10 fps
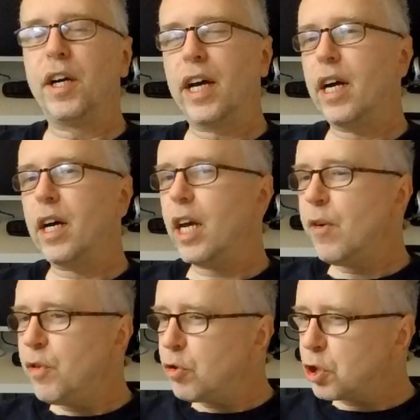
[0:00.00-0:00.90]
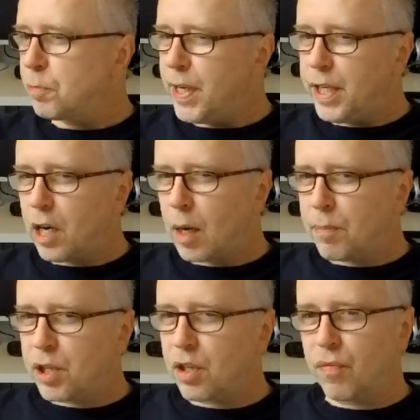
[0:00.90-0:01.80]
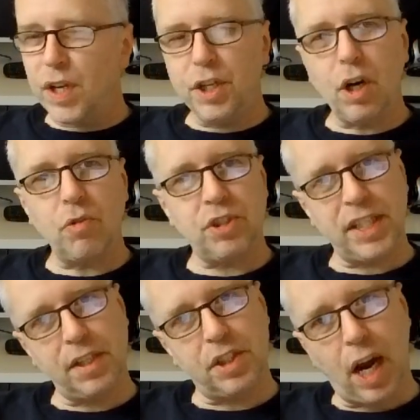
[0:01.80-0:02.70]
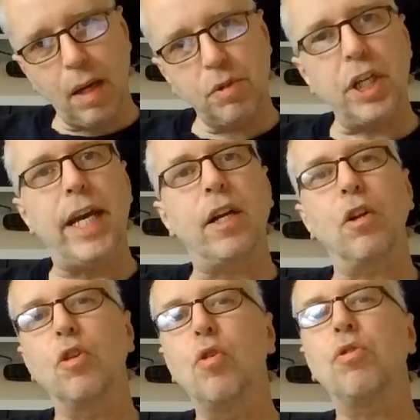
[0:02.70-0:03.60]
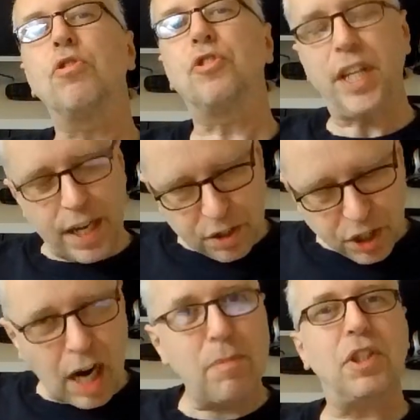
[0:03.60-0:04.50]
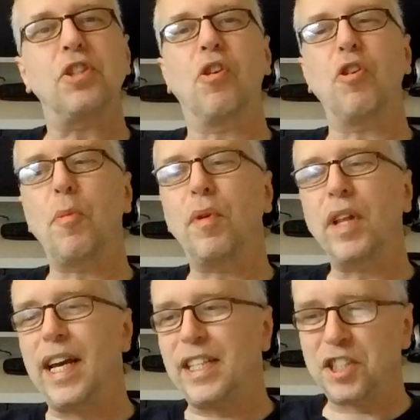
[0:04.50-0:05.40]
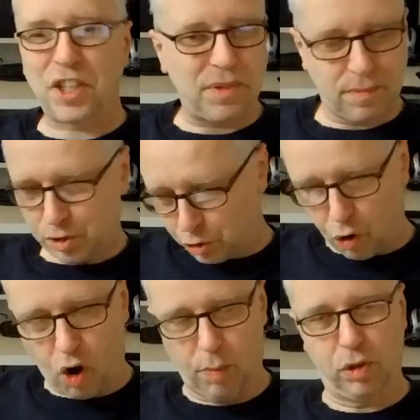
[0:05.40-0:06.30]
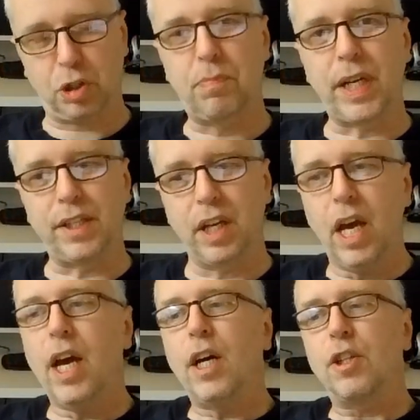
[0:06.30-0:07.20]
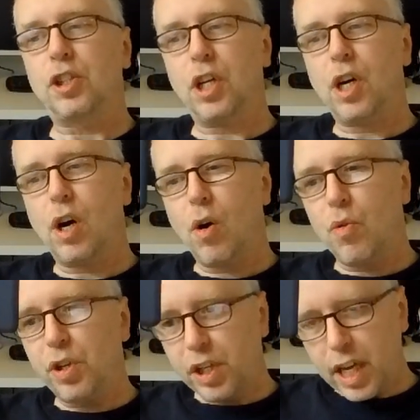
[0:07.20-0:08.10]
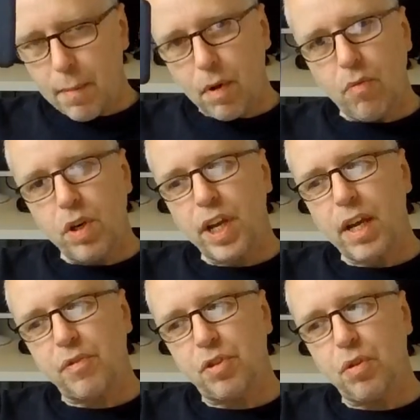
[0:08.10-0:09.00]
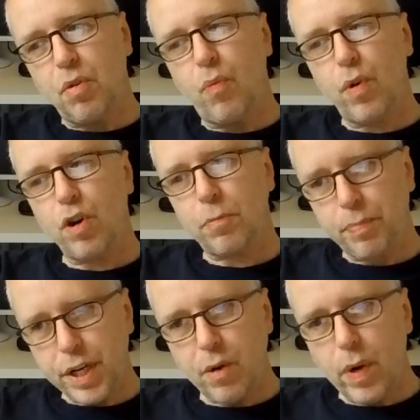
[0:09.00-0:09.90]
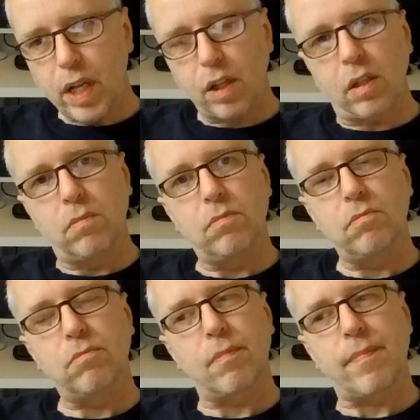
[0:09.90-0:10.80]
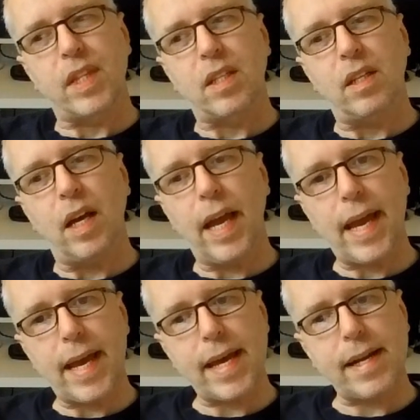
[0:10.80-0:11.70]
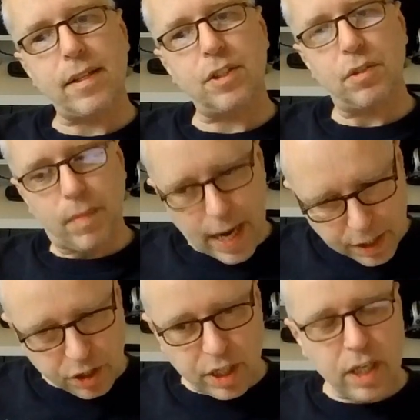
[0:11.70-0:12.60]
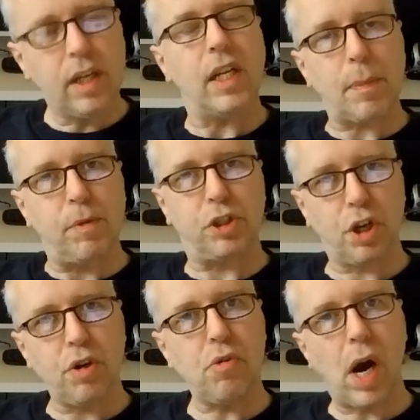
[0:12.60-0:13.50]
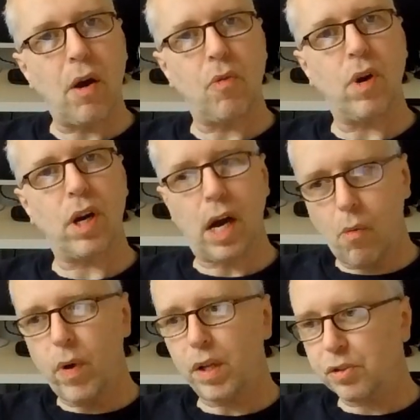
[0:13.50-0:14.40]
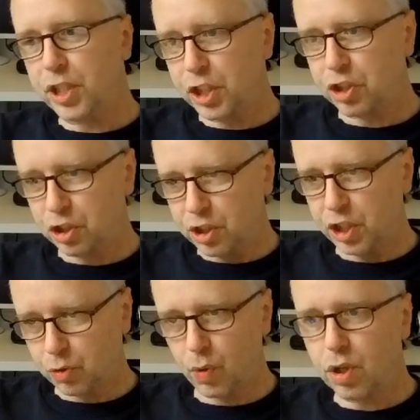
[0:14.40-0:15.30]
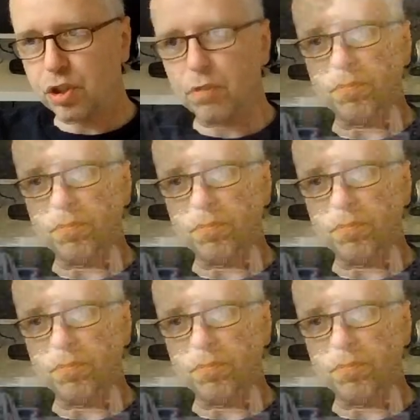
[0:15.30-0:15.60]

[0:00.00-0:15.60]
Uh, if you speed up the video 10 times, it'll look 10 times as horrible as the normal speed. So the gimbal would have to work pretty well. And actually, let me show you how, uh, how well this, this worked.